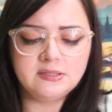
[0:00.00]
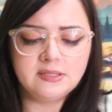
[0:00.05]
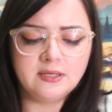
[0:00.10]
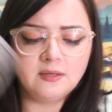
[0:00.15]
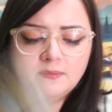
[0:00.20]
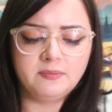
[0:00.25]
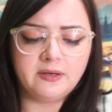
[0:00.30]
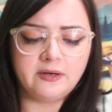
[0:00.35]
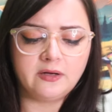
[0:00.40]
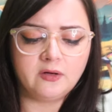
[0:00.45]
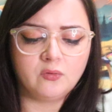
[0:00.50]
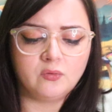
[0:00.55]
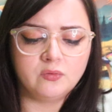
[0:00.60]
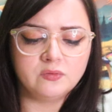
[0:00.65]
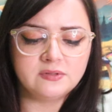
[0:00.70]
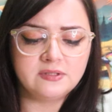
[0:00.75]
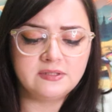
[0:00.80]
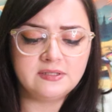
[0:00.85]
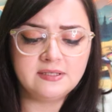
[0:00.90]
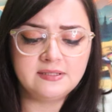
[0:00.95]
Ten of
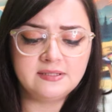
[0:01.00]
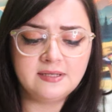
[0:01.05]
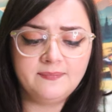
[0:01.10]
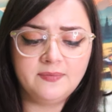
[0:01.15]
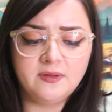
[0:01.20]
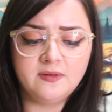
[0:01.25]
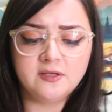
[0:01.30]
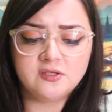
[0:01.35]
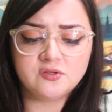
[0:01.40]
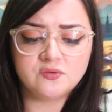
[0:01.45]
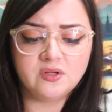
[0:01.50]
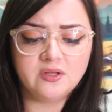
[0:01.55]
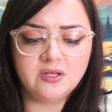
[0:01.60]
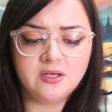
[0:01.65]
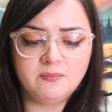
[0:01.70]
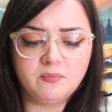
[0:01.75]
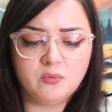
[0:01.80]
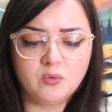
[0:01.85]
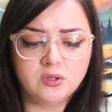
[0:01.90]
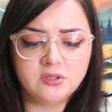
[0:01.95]
Pentacles. This is something that's
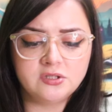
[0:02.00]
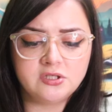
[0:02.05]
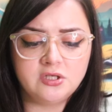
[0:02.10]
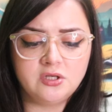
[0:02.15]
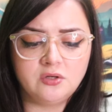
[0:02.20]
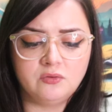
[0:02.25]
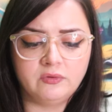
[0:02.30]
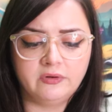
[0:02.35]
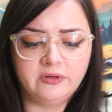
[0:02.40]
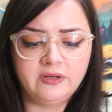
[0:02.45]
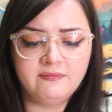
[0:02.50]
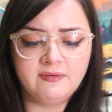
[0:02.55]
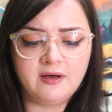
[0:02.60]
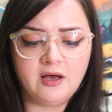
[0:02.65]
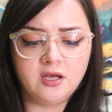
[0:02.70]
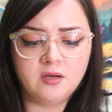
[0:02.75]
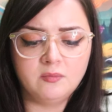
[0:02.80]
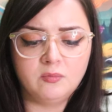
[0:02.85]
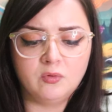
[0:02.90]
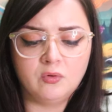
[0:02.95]
really important to you, really
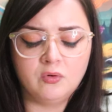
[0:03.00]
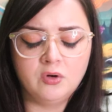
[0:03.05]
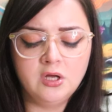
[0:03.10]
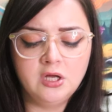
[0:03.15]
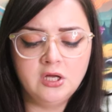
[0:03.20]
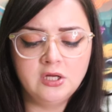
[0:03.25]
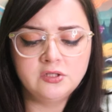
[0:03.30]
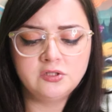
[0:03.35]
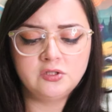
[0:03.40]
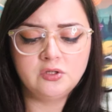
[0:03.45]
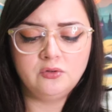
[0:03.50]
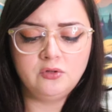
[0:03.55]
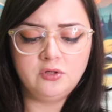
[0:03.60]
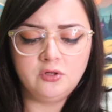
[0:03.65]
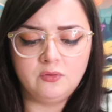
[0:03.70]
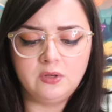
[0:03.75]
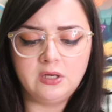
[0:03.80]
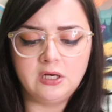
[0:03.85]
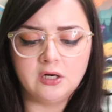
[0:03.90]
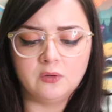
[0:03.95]
valuable to
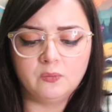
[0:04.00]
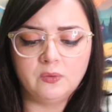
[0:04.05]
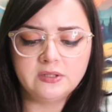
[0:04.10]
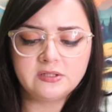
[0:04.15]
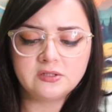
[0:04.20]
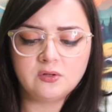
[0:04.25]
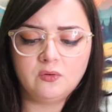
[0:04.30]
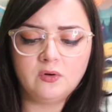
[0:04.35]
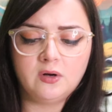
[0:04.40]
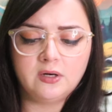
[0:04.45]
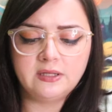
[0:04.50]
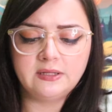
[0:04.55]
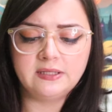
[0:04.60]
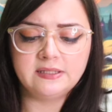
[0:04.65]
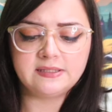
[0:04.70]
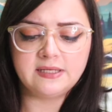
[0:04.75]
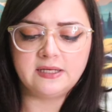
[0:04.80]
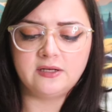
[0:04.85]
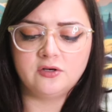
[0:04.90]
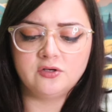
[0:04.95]
you here. What's going on in
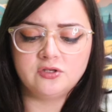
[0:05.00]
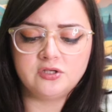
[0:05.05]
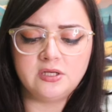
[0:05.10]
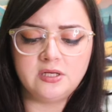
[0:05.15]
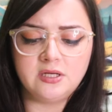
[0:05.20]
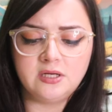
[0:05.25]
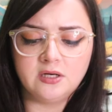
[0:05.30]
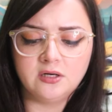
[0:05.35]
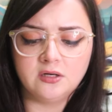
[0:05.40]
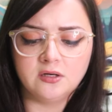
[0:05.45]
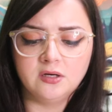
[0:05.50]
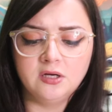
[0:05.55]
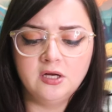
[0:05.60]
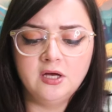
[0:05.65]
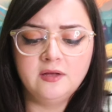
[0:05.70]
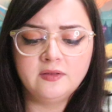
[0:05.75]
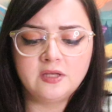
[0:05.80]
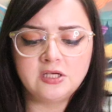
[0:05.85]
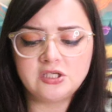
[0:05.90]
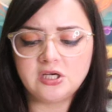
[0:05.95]
this energy here?
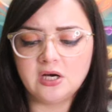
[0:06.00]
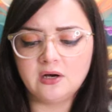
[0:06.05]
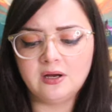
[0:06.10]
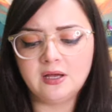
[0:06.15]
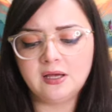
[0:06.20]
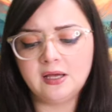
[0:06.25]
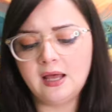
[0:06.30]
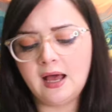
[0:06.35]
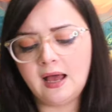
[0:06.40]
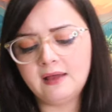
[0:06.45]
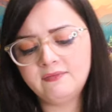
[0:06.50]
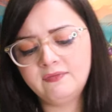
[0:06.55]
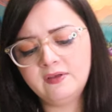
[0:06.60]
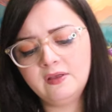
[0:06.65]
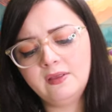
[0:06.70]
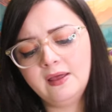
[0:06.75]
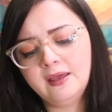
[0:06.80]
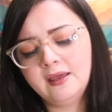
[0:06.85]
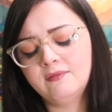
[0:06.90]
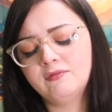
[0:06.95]
The Chariot. I
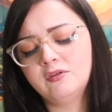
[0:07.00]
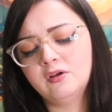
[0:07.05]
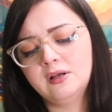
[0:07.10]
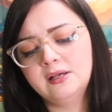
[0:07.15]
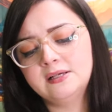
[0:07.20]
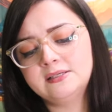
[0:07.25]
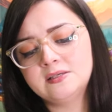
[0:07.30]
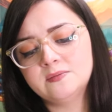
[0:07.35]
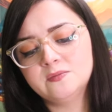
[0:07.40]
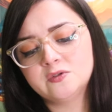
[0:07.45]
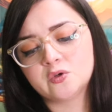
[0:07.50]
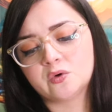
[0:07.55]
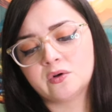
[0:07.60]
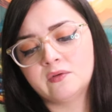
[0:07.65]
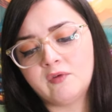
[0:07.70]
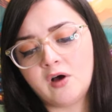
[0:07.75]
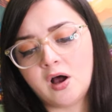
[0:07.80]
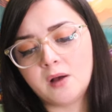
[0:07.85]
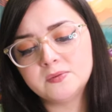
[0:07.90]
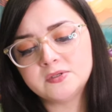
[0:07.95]
feel like if there is some sort
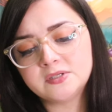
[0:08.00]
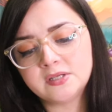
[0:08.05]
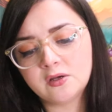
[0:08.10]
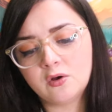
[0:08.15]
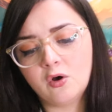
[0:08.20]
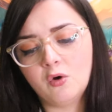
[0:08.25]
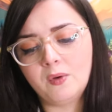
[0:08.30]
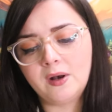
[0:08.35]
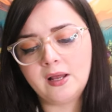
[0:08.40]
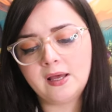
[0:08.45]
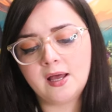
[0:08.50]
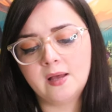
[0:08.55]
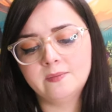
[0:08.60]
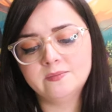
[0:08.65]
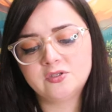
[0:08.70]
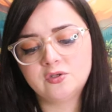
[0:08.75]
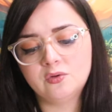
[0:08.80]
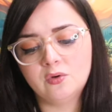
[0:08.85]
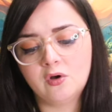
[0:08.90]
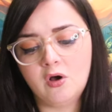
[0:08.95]
of obstacle when it
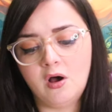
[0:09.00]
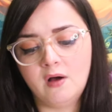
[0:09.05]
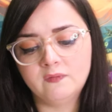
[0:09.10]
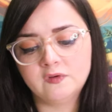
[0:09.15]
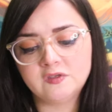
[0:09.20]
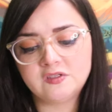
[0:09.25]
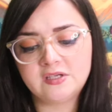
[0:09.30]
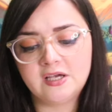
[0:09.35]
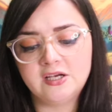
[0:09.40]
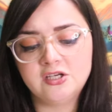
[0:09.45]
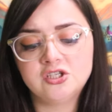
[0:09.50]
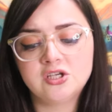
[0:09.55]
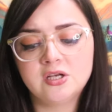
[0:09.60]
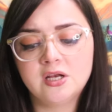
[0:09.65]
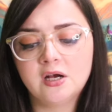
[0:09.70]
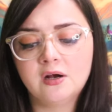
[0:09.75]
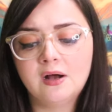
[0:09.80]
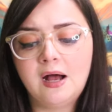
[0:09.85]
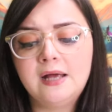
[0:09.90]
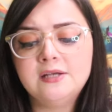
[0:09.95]
comes to a conversation
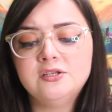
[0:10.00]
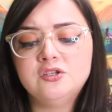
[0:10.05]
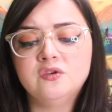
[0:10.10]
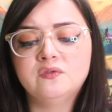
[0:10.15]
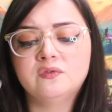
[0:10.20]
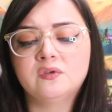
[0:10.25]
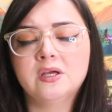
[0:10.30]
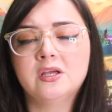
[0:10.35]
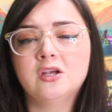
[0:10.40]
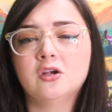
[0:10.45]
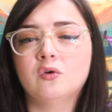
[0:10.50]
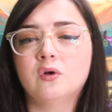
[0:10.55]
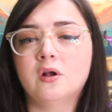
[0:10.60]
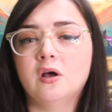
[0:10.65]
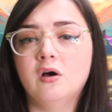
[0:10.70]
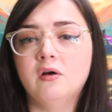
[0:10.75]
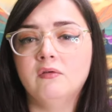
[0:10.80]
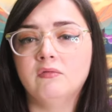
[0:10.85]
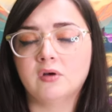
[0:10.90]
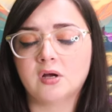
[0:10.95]
here, I do feel like you're going
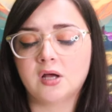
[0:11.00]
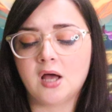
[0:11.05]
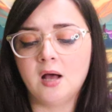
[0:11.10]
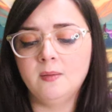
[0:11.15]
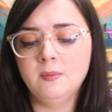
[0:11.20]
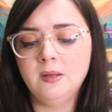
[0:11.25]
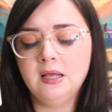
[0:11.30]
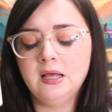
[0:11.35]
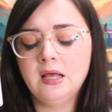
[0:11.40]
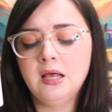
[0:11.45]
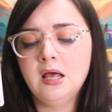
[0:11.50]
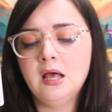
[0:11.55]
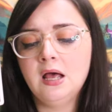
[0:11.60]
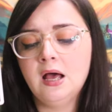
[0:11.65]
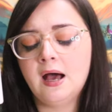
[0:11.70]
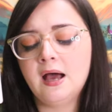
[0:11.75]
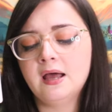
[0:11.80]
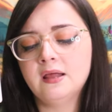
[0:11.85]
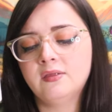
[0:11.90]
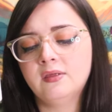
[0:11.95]
to overcome it.
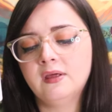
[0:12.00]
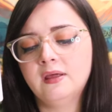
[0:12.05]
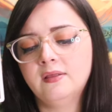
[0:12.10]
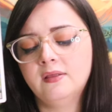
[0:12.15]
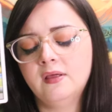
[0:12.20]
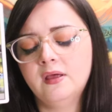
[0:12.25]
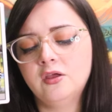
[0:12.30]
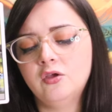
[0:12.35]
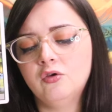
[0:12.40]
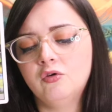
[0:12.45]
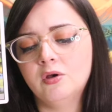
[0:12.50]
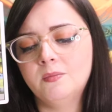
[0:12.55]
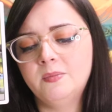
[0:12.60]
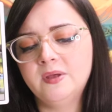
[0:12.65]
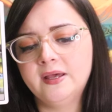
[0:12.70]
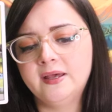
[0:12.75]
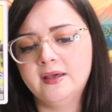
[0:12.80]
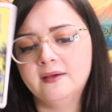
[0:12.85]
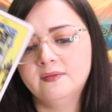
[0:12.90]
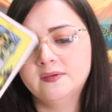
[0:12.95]
I think that you could
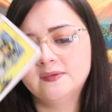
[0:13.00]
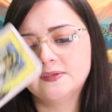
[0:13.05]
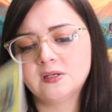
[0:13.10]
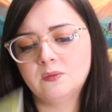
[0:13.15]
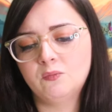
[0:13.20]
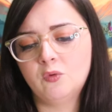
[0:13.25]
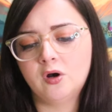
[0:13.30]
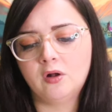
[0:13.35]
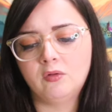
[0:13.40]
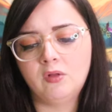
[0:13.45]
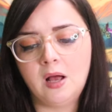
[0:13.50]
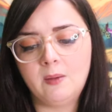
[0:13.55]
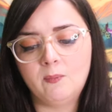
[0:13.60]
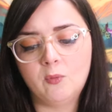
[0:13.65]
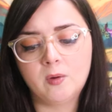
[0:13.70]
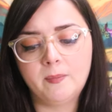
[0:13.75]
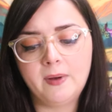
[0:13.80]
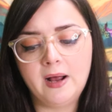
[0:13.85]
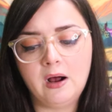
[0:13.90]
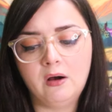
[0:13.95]
be giving someone a lot
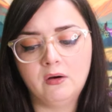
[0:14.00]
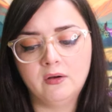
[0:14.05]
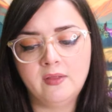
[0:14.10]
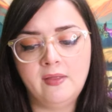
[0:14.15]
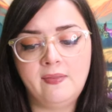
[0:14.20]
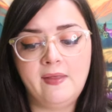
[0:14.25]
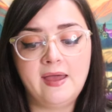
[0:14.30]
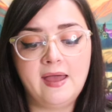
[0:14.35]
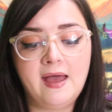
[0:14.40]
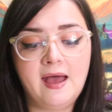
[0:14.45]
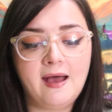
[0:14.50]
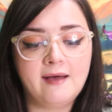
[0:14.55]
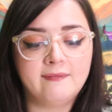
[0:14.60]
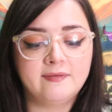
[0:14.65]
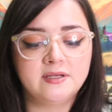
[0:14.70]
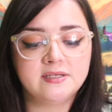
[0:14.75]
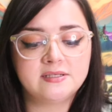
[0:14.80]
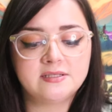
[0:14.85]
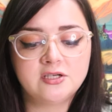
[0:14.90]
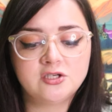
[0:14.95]
more power than they
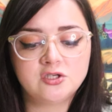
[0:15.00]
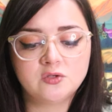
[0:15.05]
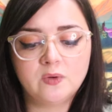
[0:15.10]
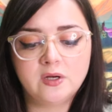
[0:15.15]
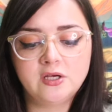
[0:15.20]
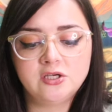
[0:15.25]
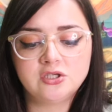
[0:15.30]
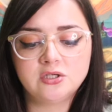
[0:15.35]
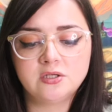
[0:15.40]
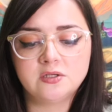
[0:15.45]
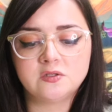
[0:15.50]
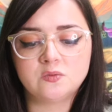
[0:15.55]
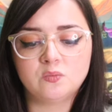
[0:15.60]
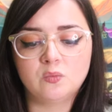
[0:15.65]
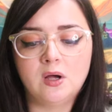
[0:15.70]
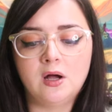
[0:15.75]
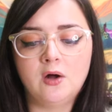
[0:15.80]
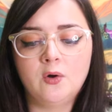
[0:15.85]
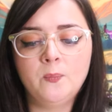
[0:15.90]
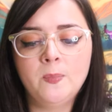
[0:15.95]
have in a situation as
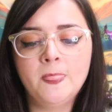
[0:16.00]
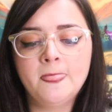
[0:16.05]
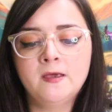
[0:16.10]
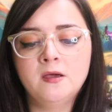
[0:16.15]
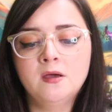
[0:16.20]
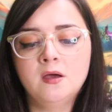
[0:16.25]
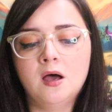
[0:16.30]
well.